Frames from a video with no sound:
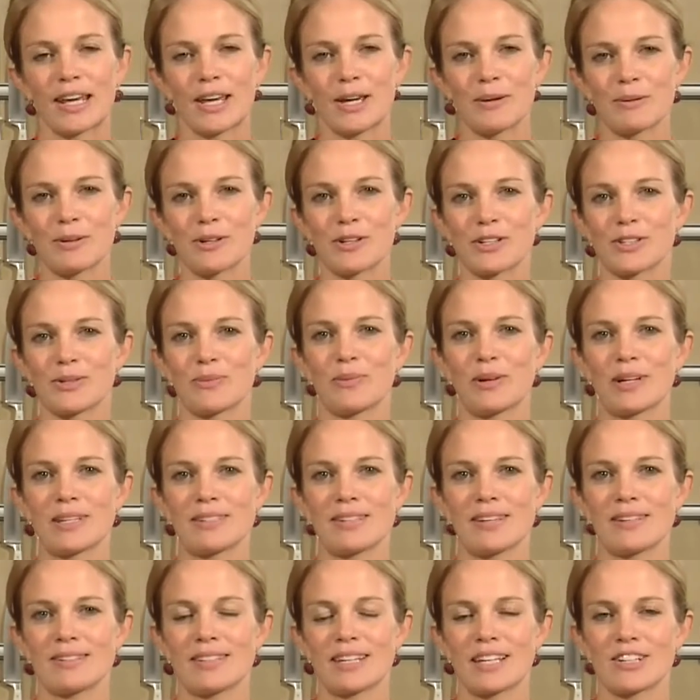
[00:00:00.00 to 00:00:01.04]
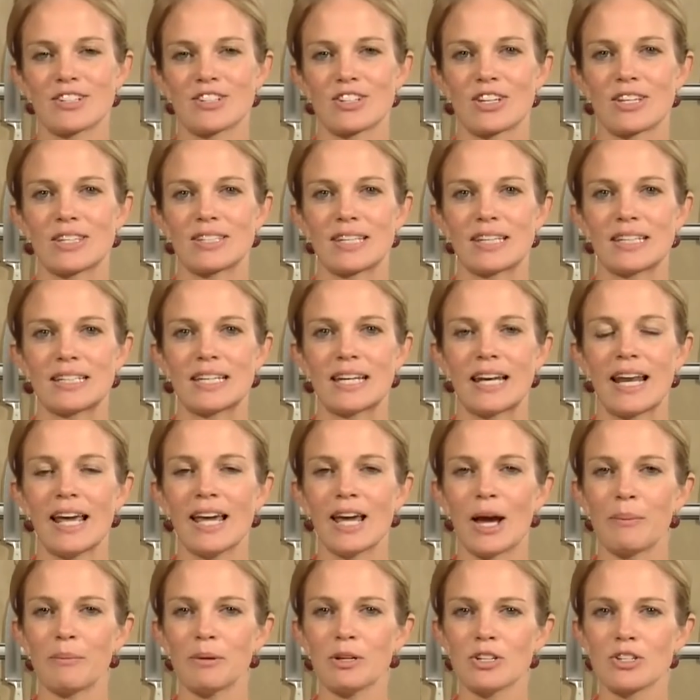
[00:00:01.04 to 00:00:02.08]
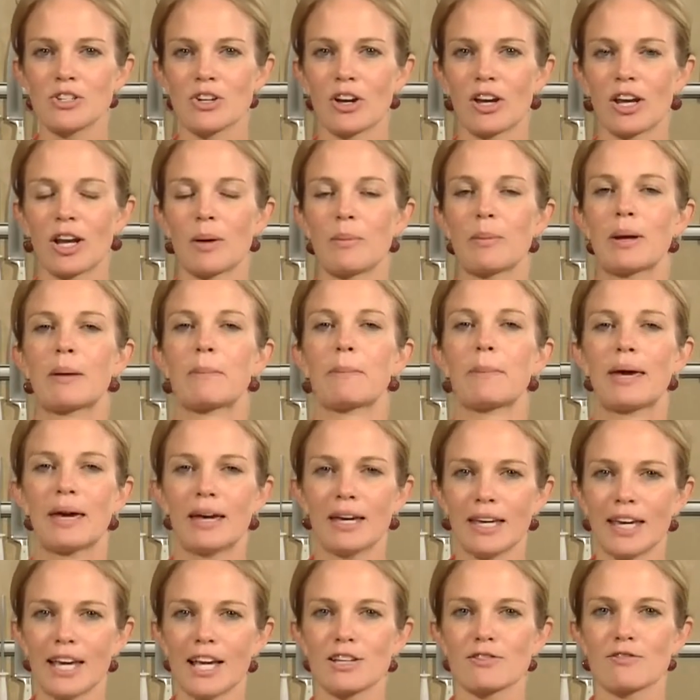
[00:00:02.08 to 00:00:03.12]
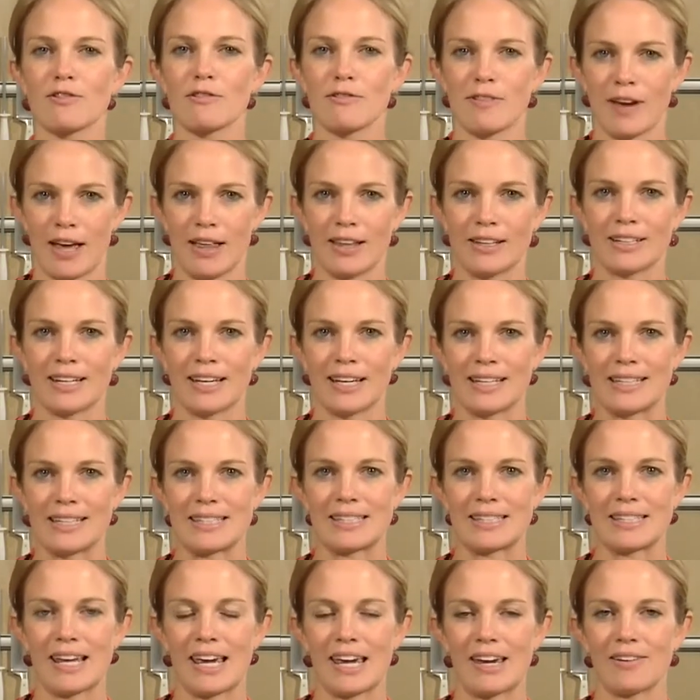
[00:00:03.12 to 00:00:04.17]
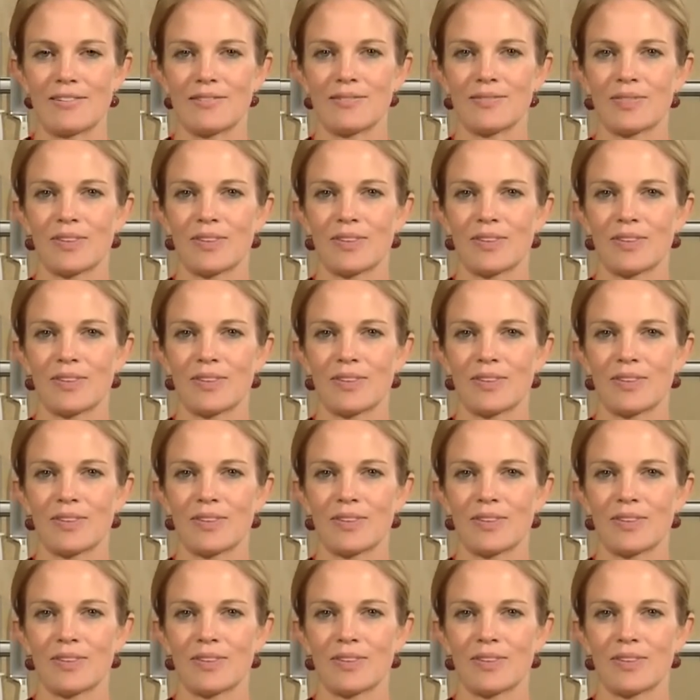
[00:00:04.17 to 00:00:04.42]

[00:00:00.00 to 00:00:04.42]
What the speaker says: at Hip Cooks in West Los Angeles, and today I'm going to show you how to make pancakes for Valentine's Day.